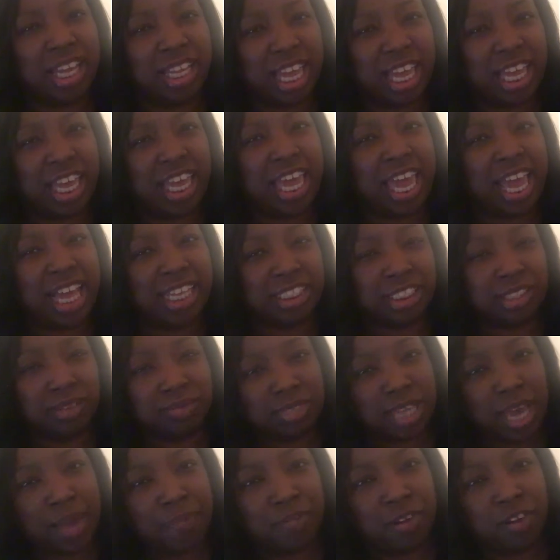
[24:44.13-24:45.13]
Like he has some
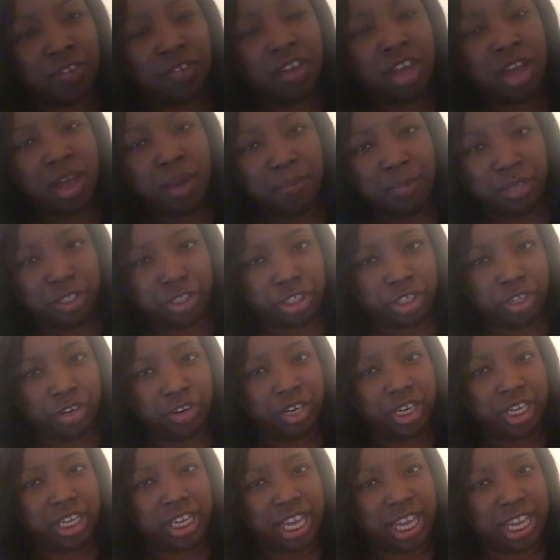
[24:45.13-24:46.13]
type of
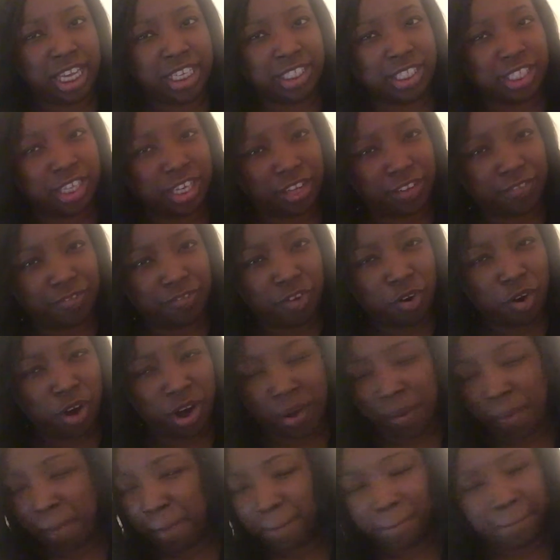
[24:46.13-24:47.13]
maturity that he's looking
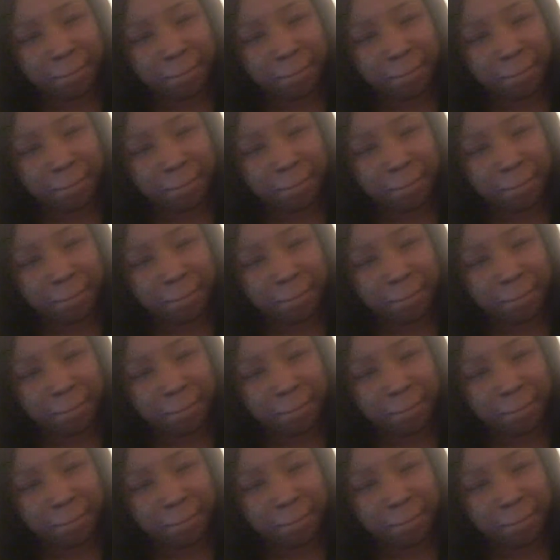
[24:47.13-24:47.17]
for.